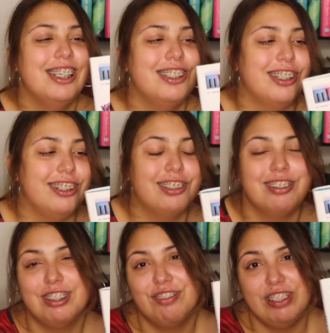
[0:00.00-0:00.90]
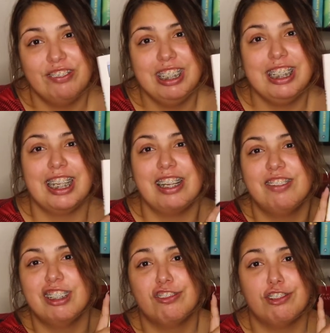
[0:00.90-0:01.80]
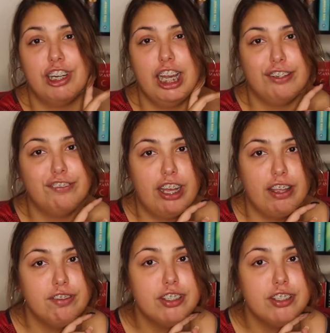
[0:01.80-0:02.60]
So this was a fun read. I gave this 4 out of 5